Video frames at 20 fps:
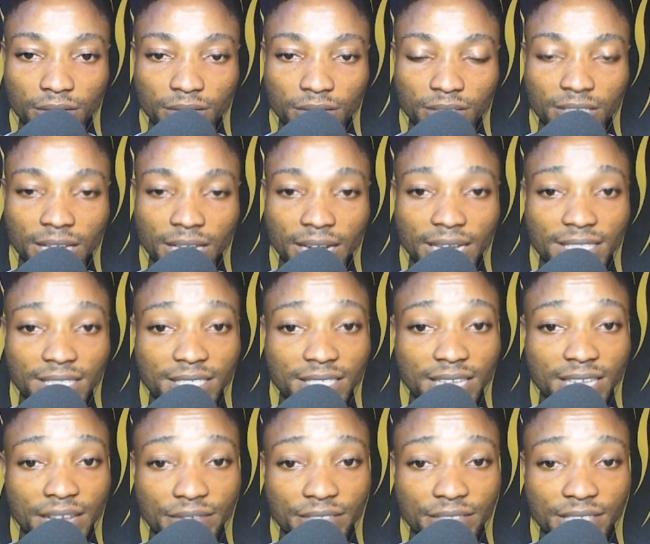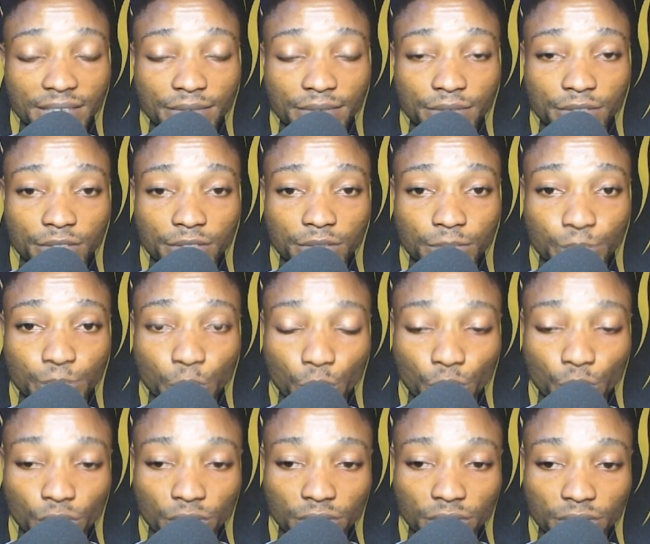targeting f7
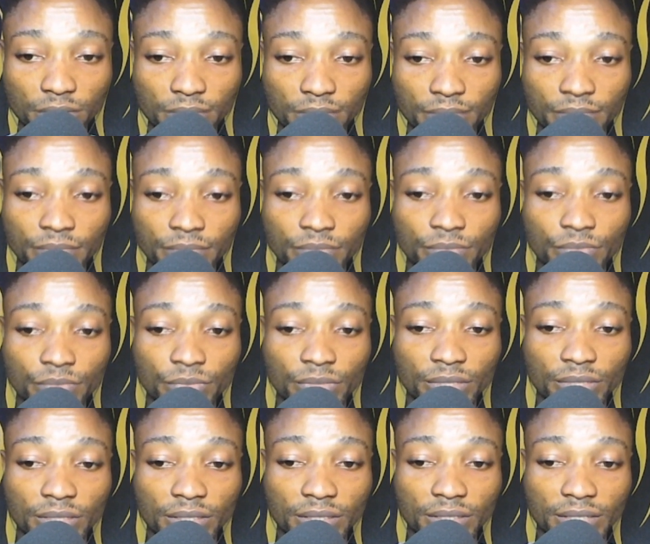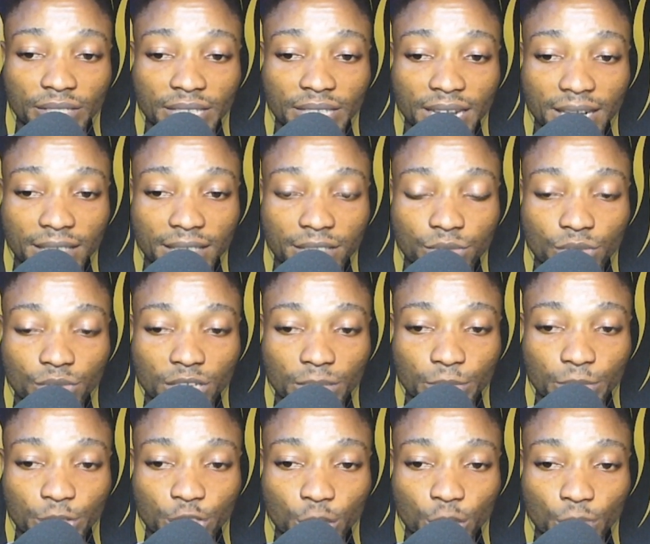pawn. The dark squared
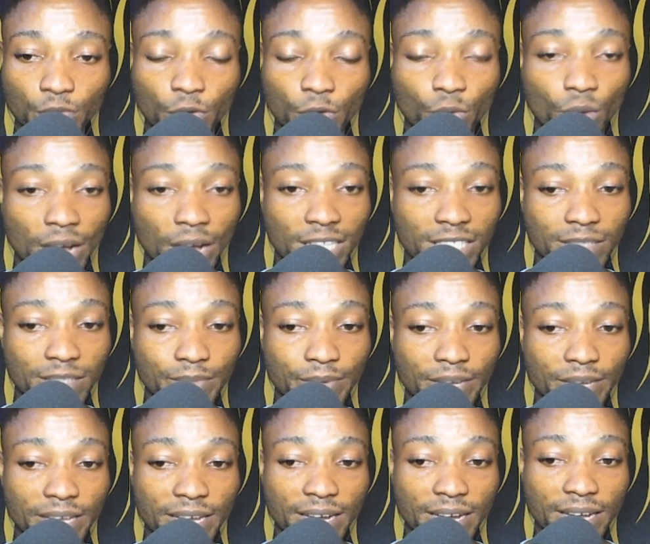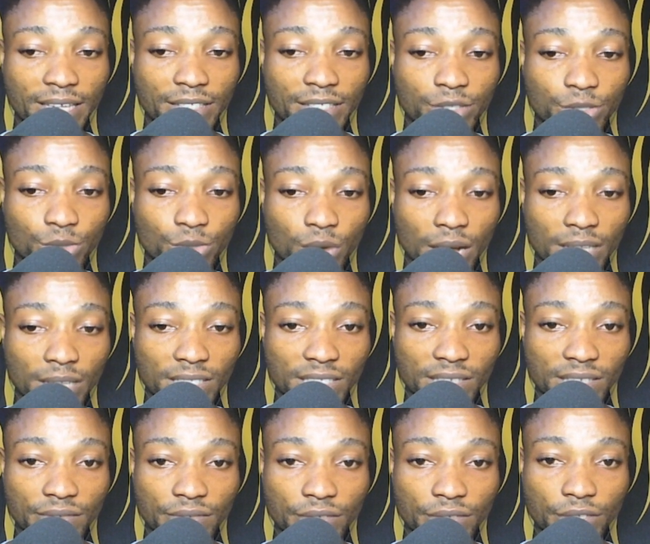bishop for white player is also
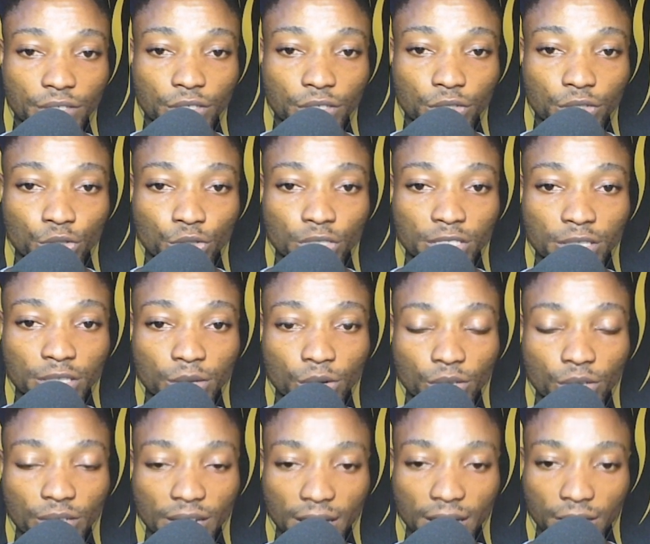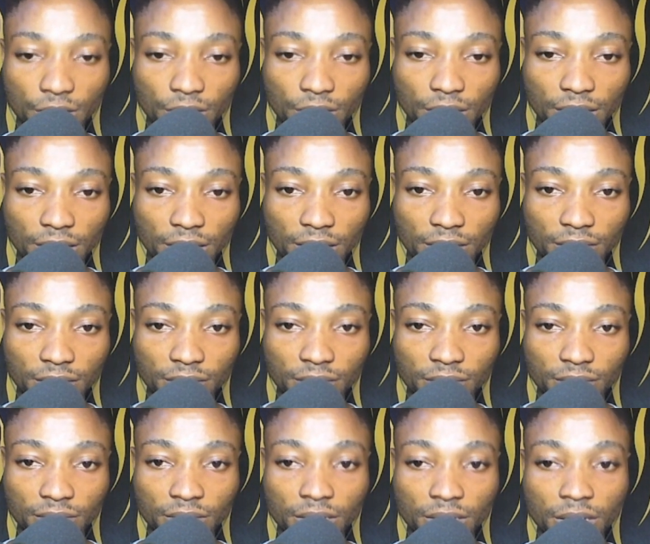active through this long diagonal.
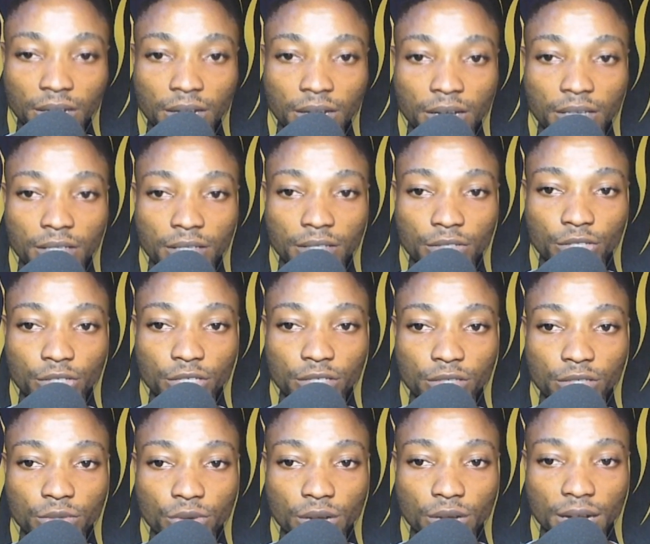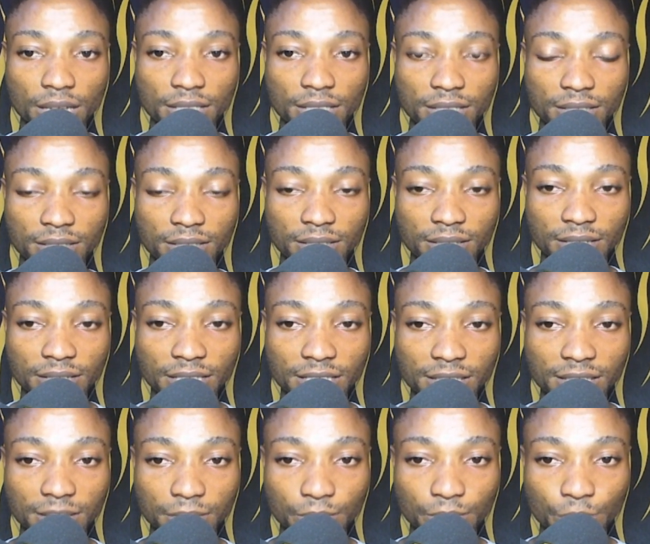Just look at
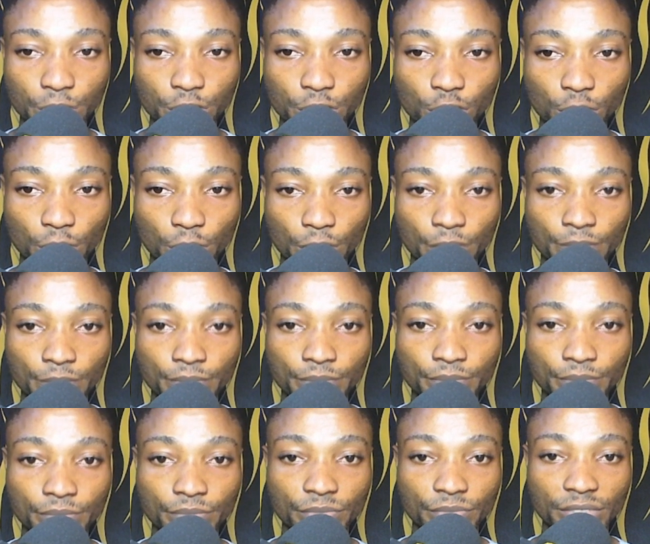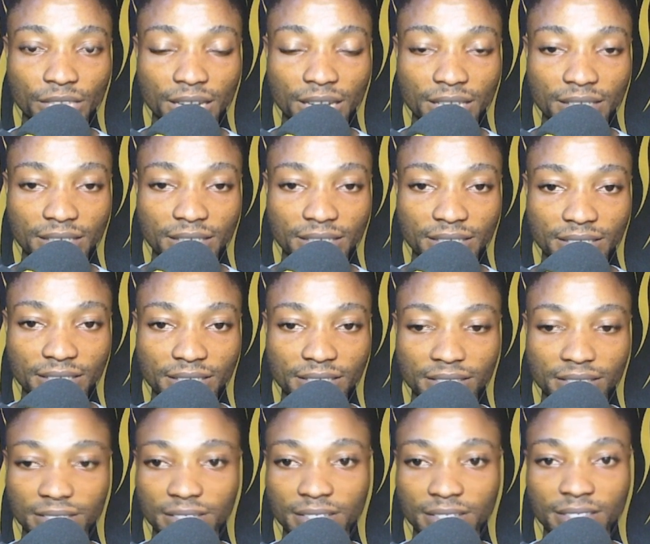this bishop and this.
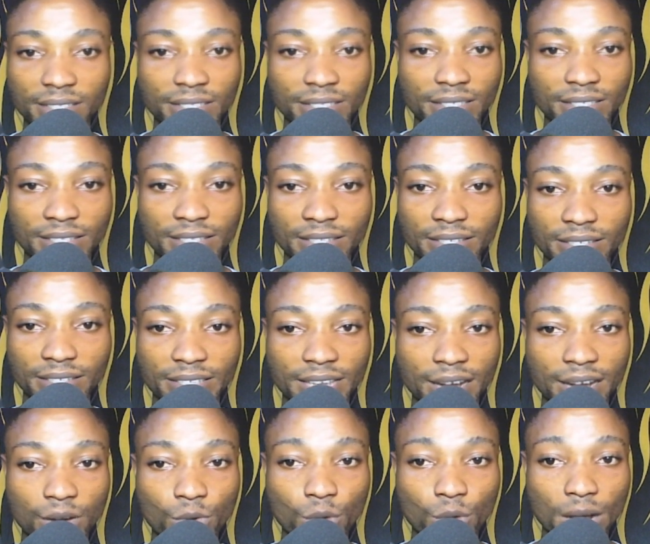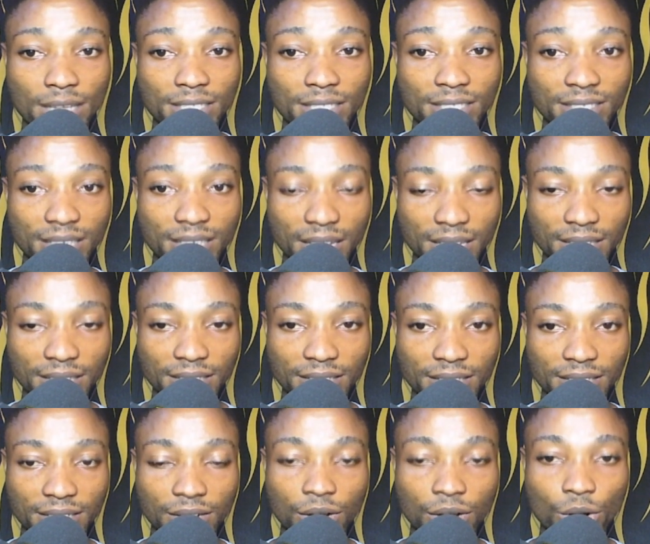They are quite sad,
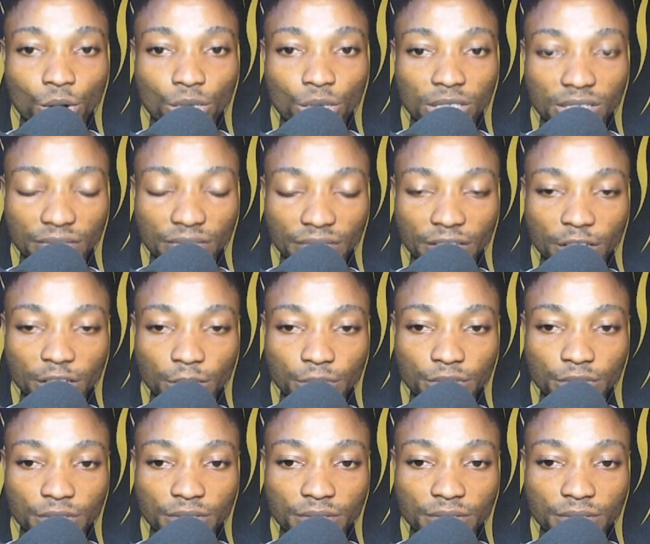undeveloped.